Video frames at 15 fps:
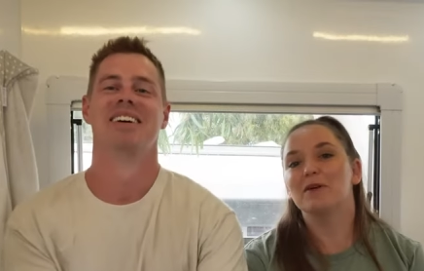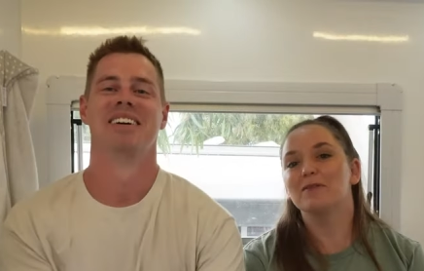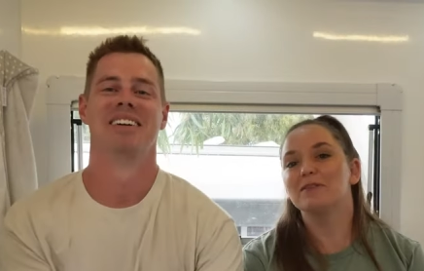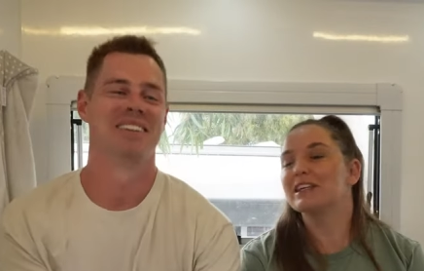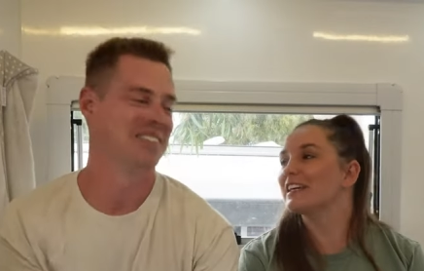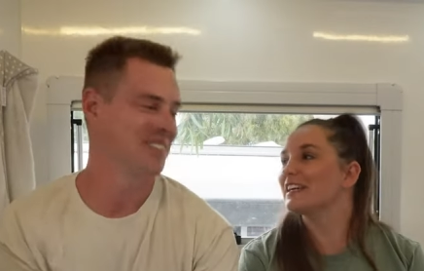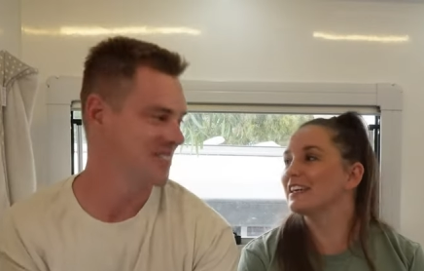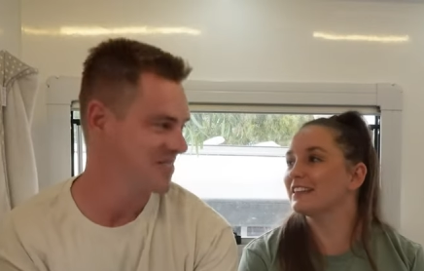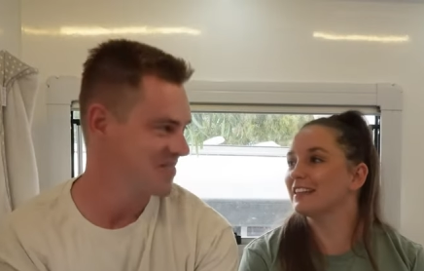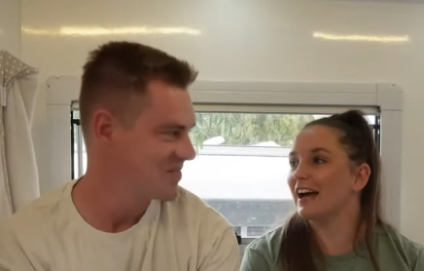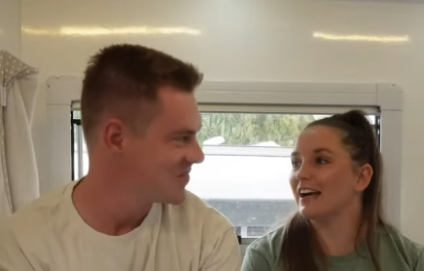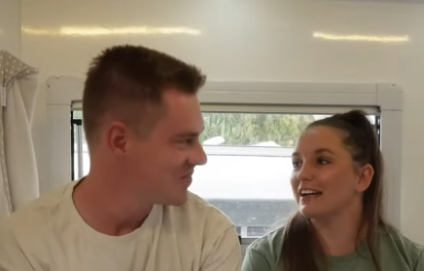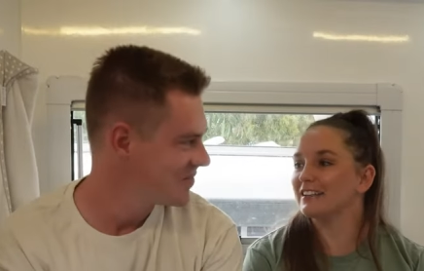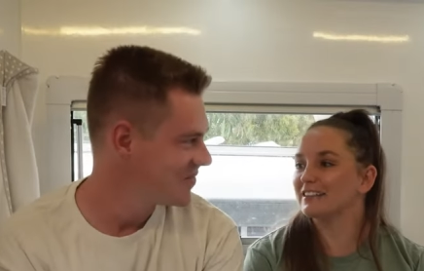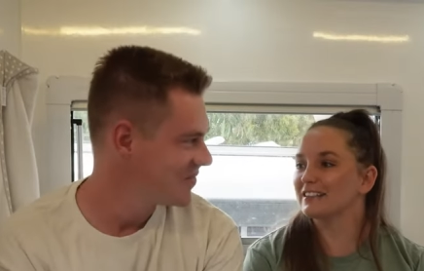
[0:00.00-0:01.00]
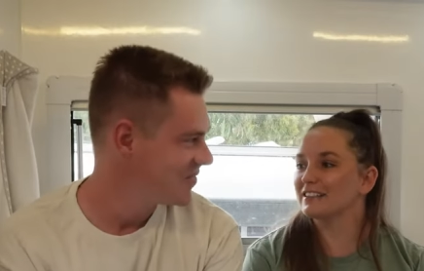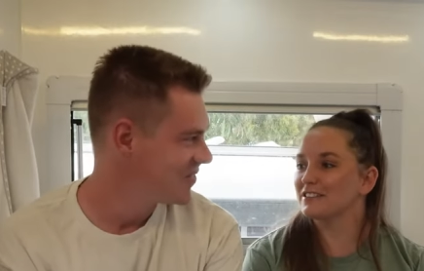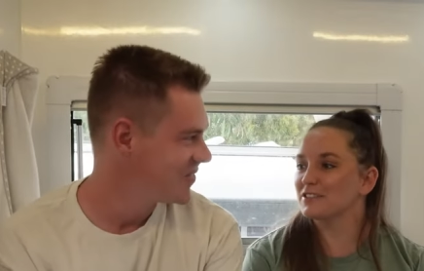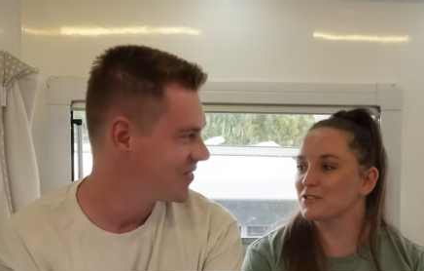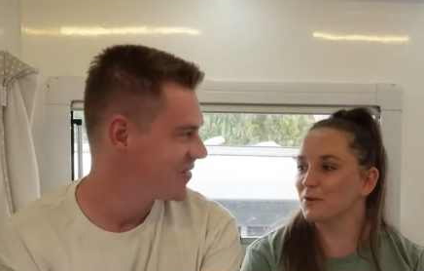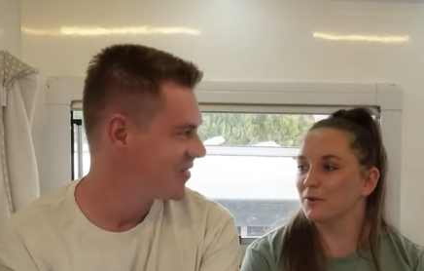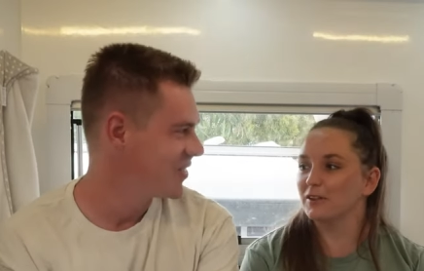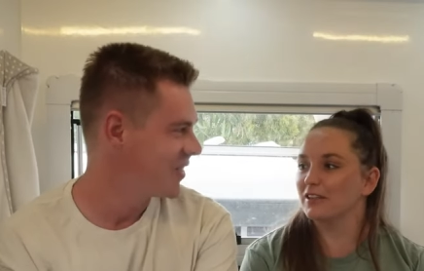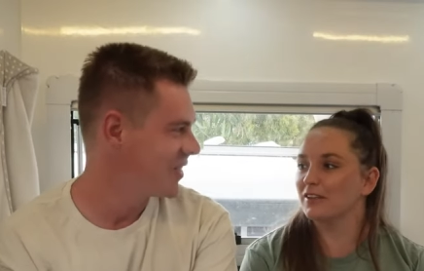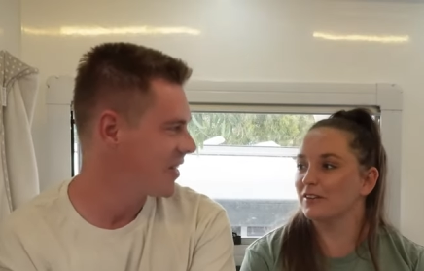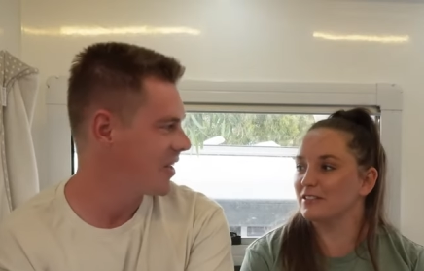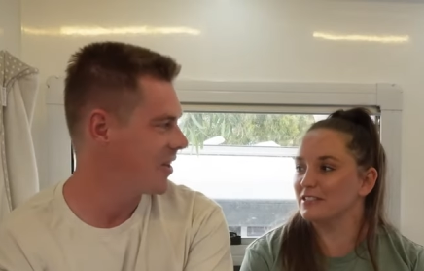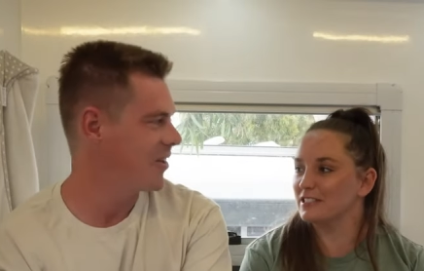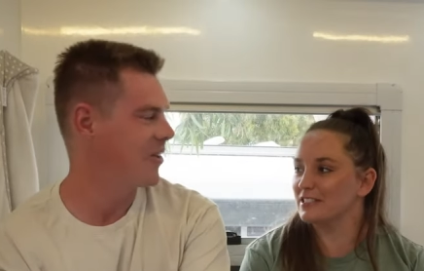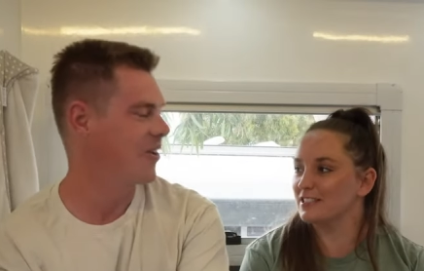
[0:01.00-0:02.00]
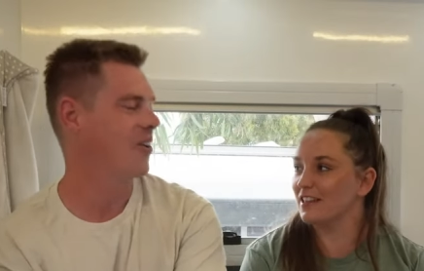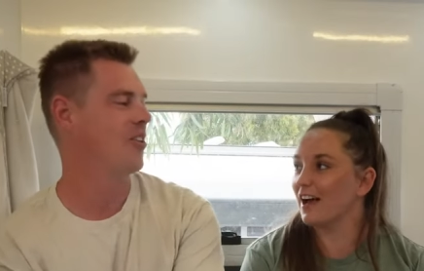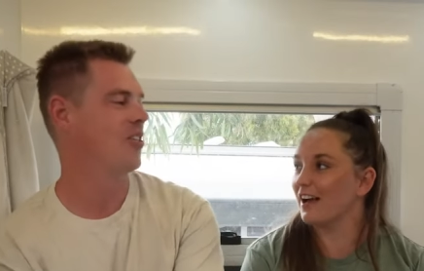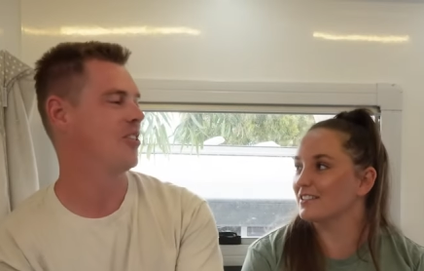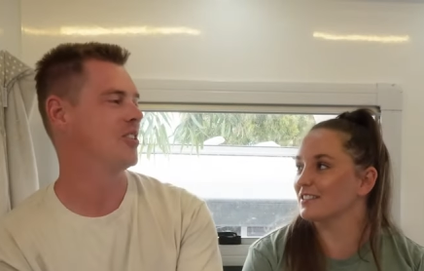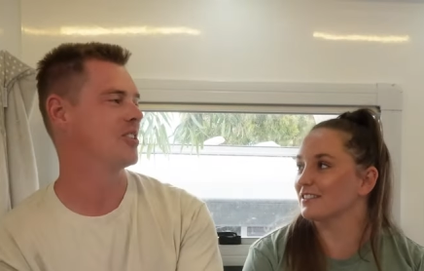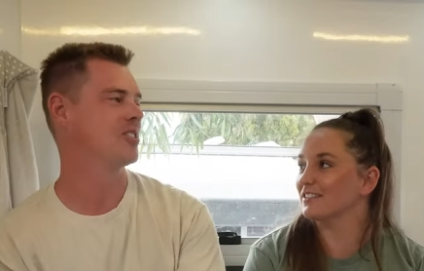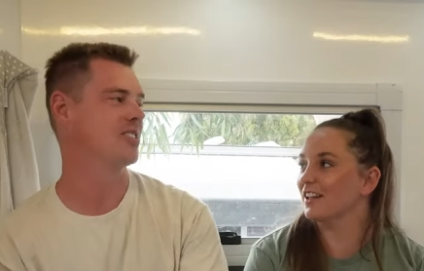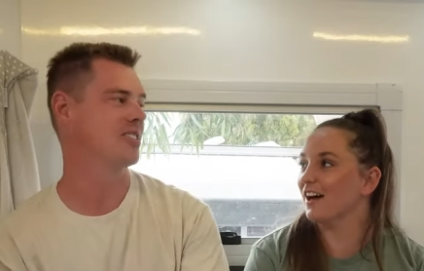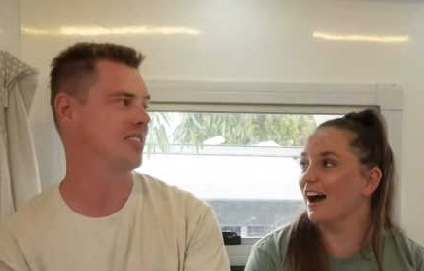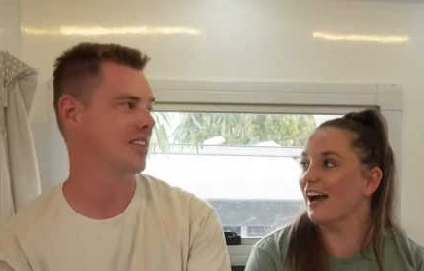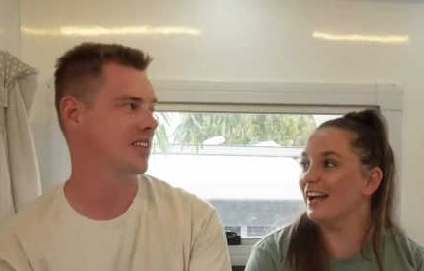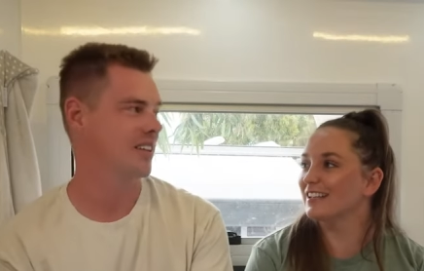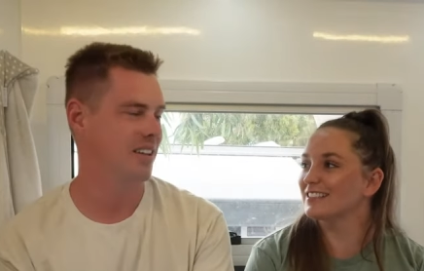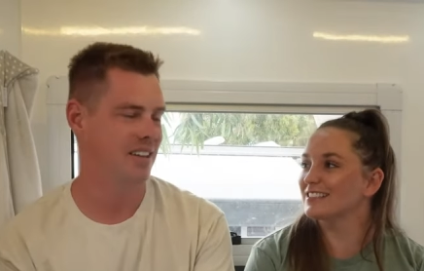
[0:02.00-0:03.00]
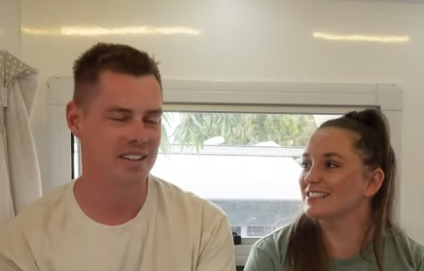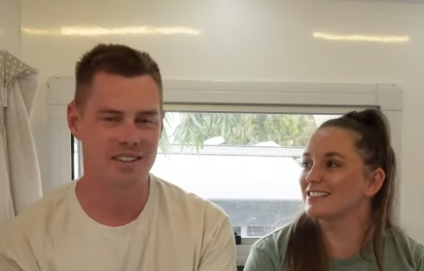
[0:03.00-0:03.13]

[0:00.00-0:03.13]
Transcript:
Speaker 1: probably like talking on dislikes. This is the,